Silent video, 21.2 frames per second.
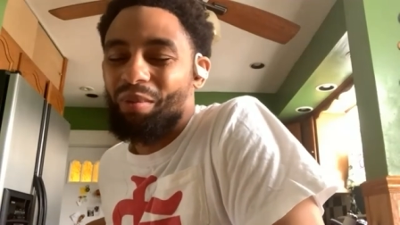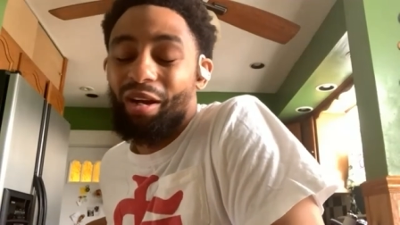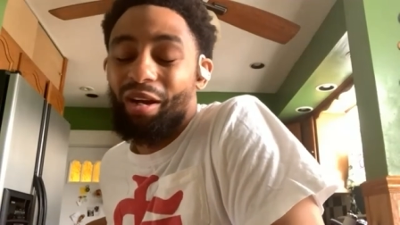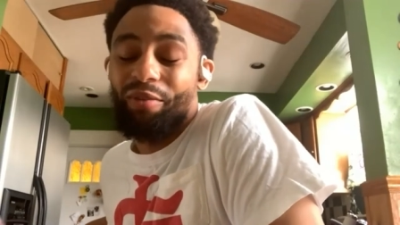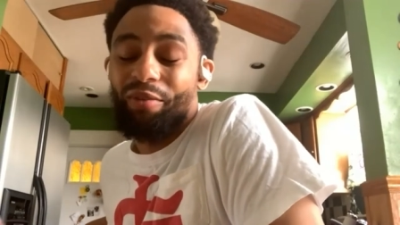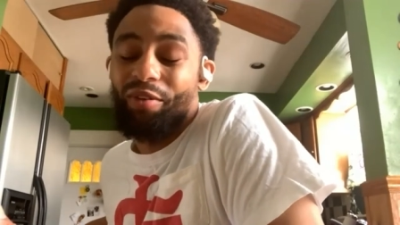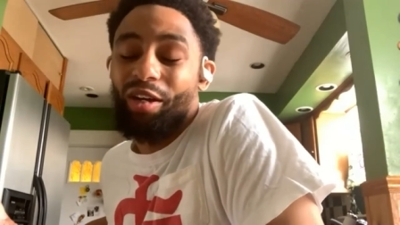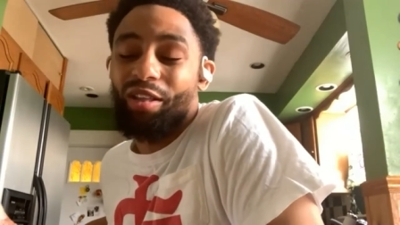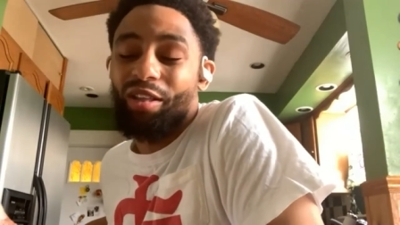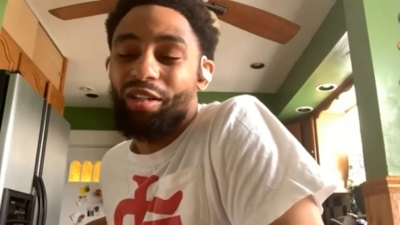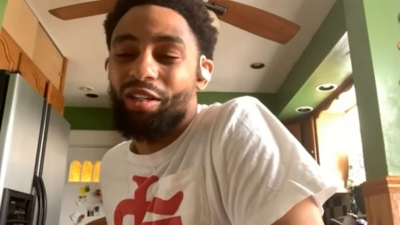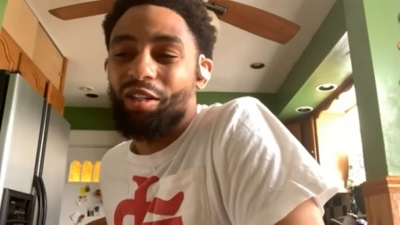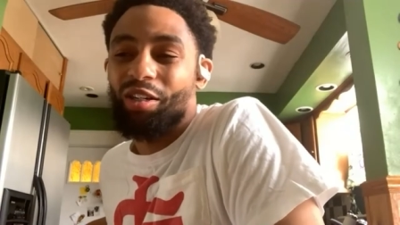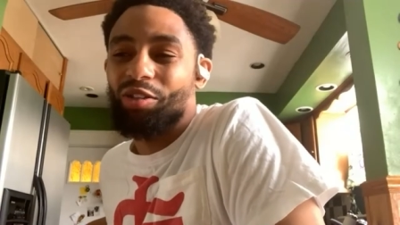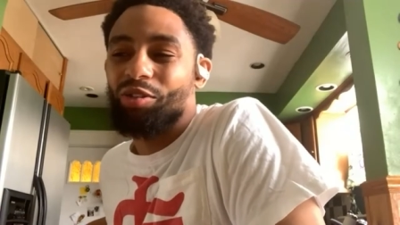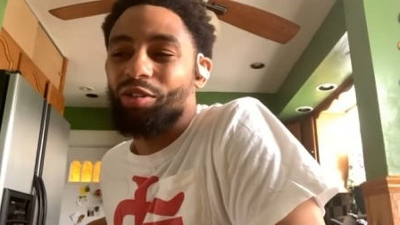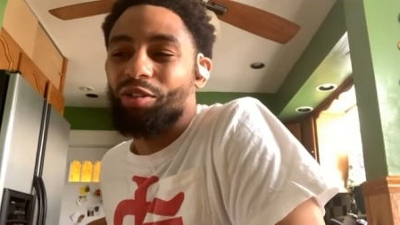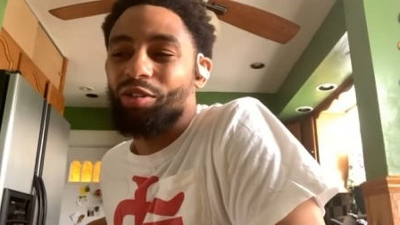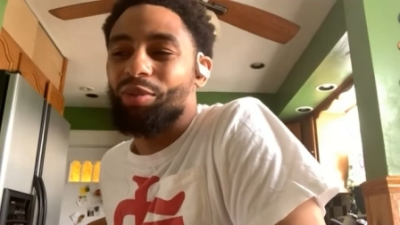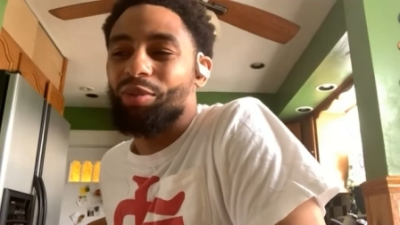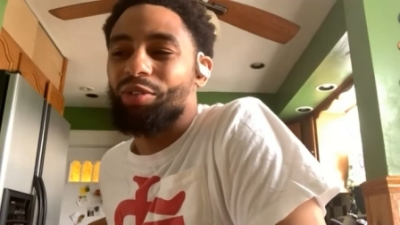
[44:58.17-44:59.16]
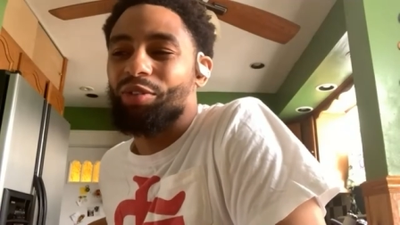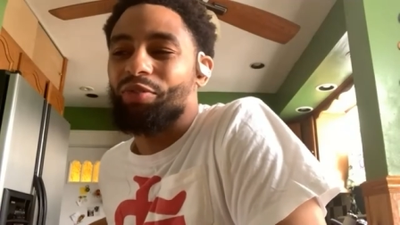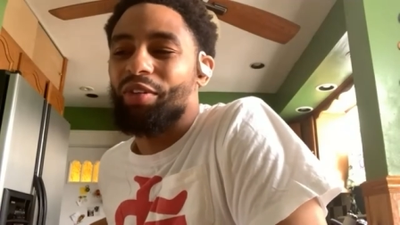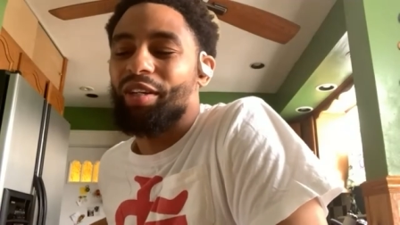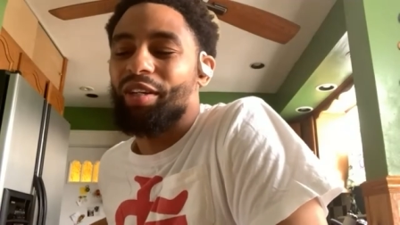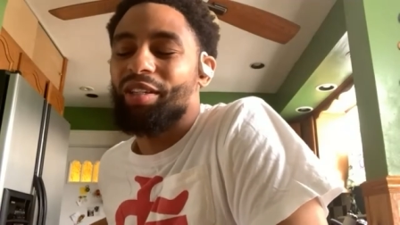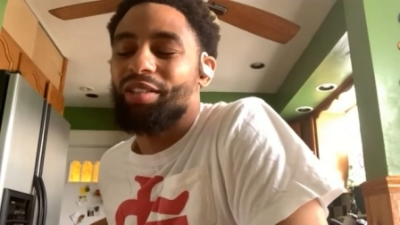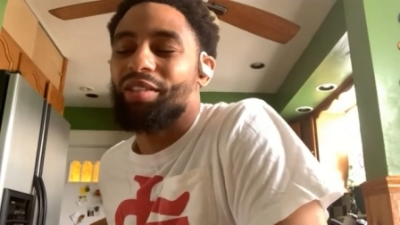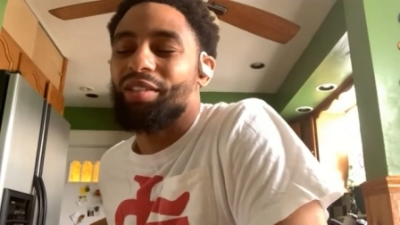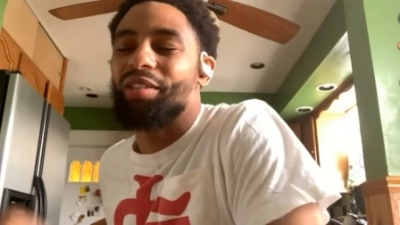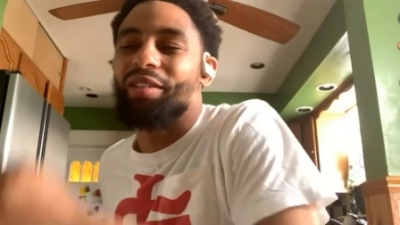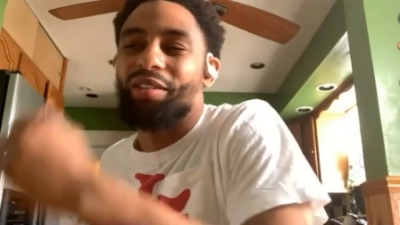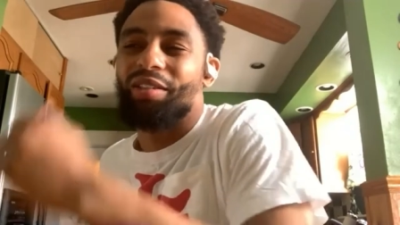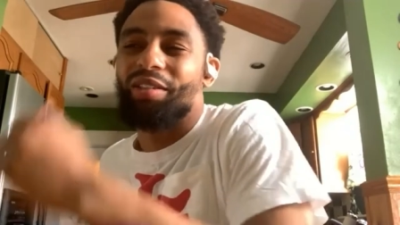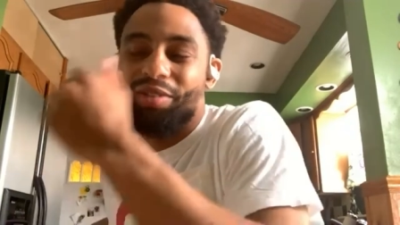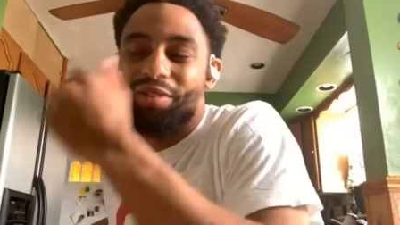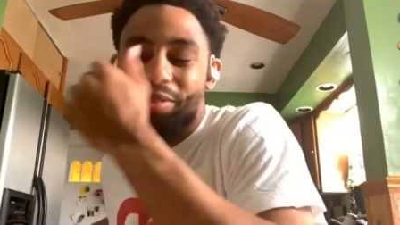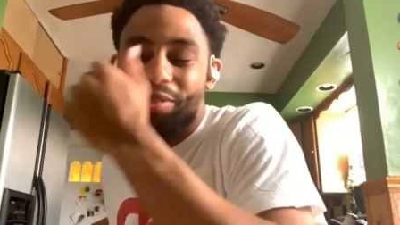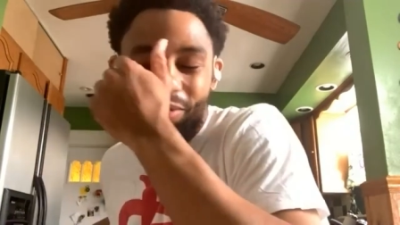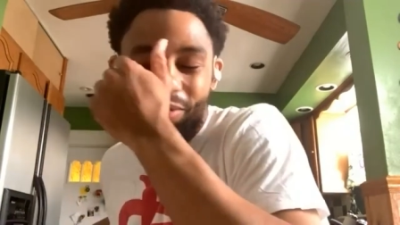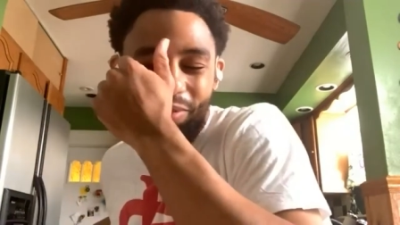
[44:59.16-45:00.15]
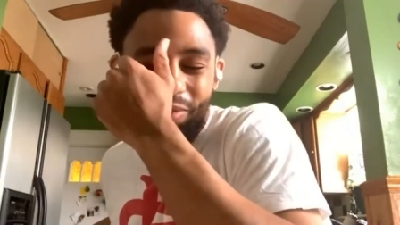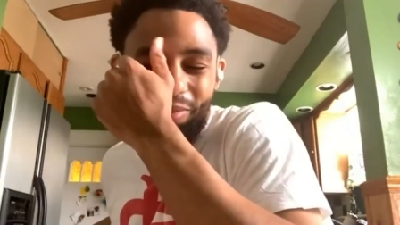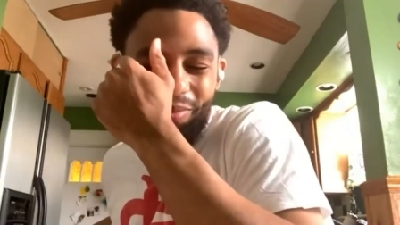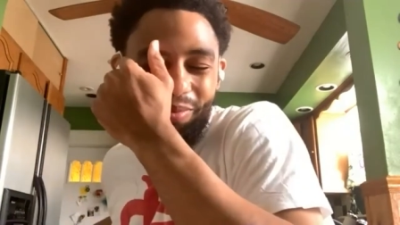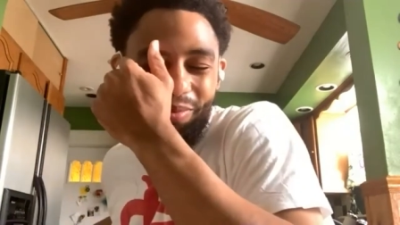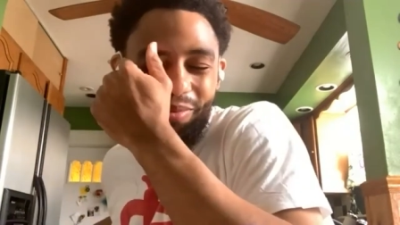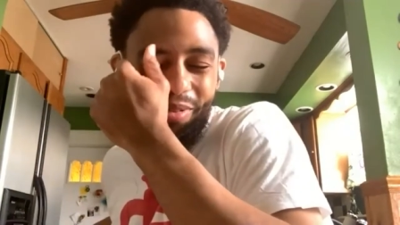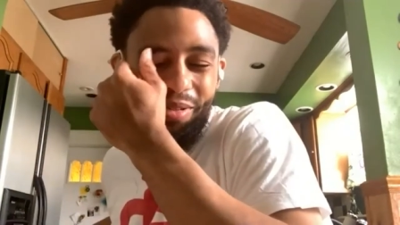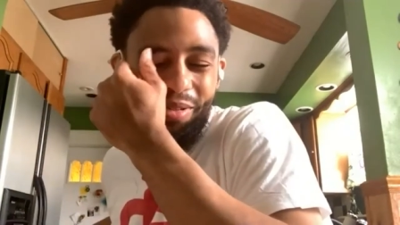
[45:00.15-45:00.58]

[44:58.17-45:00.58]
Every other country, it was fans there. So,